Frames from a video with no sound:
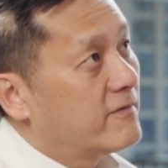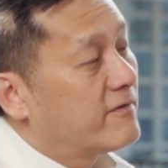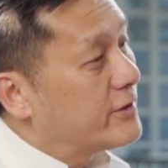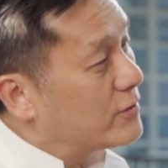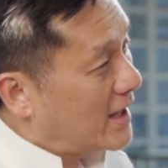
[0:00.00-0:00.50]

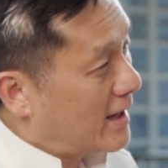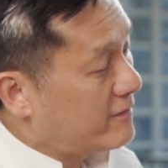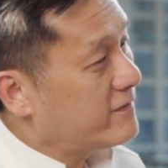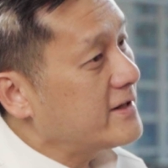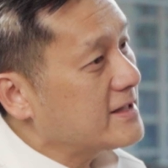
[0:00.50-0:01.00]
feel
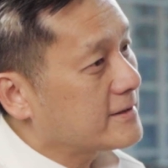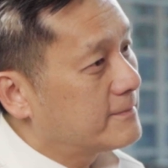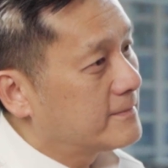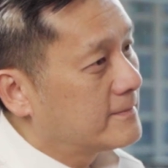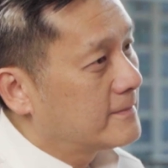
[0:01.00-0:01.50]
comfort,
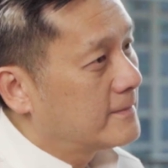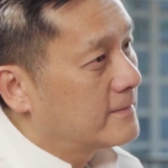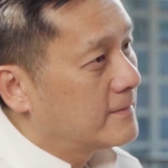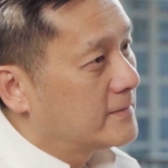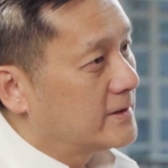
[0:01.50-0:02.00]

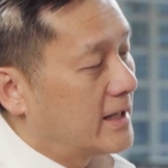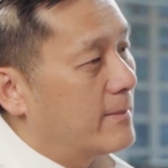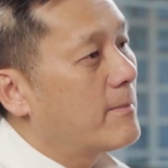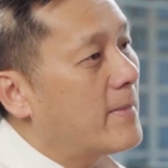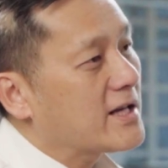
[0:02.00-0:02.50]
they are
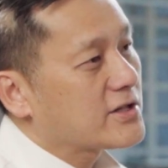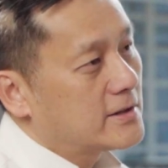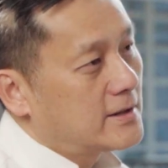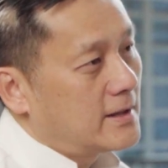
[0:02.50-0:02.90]
much